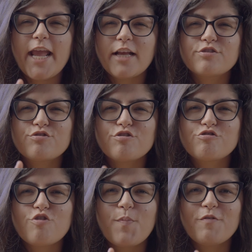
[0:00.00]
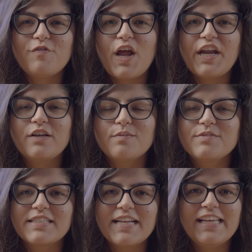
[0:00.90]
extra stop of light
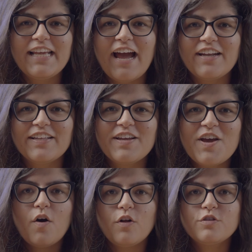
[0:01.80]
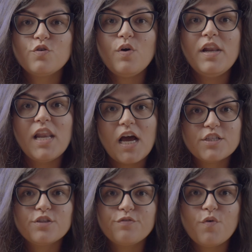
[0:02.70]
comes really handy. Also,
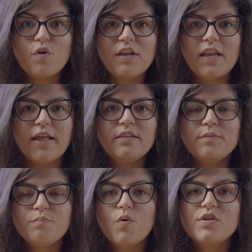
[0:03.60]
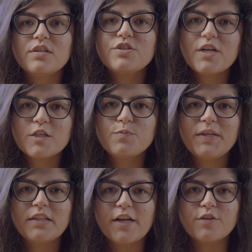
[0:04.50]
larger the focal length, more is the shutter
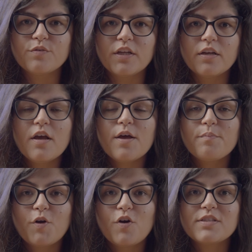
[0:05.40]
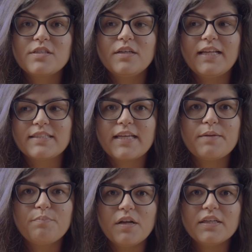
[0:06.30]
speed that you need, because the lens
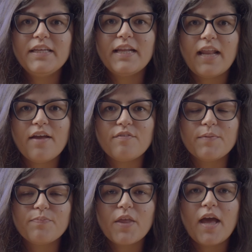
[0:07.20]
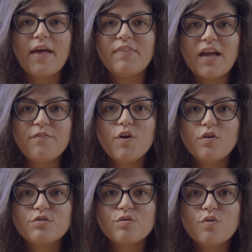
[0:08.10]
get bulky and heavy. And that way
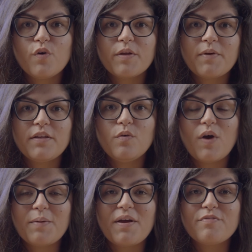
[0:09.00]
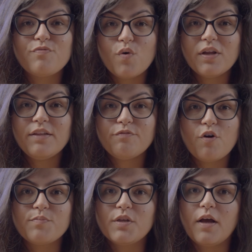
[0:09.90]
also, going by the 1 by focal length
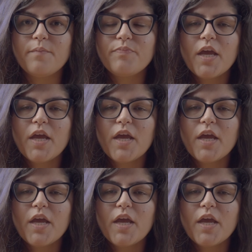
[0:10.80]
formula,